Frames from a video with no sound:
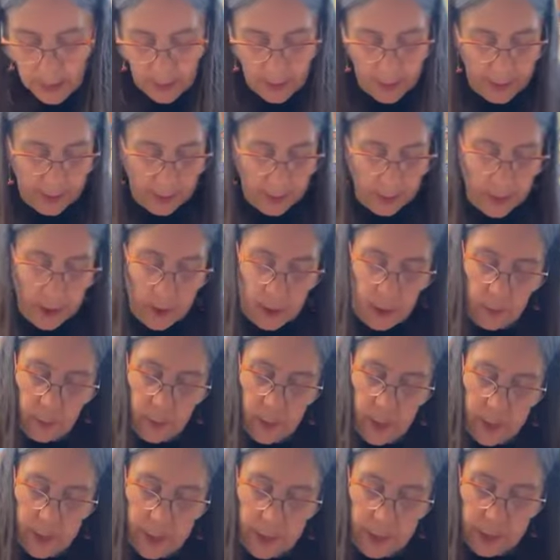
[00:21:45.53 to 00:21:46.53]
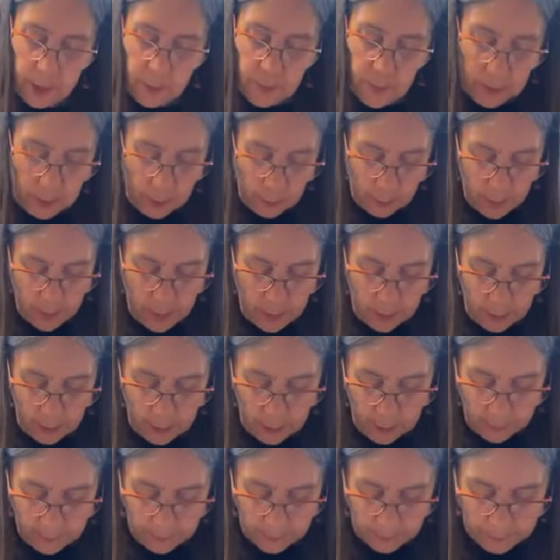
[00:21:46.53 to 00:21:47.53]
I like that. Okay, that's much
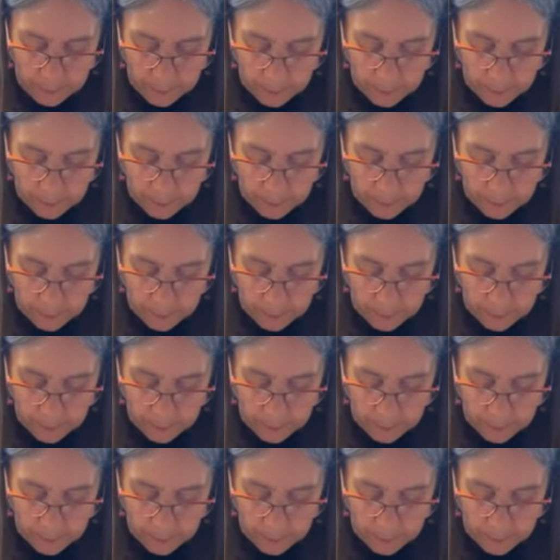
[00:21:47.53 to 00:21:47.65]
better.